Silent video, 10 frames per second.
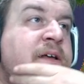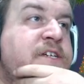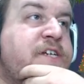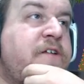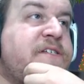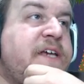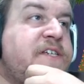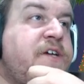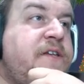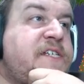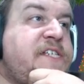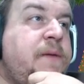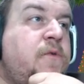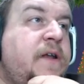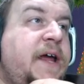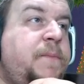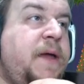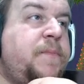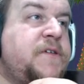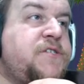Shadow says, good to see more night
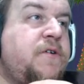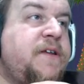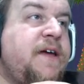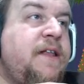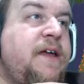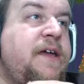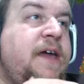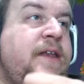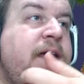people storytelling again.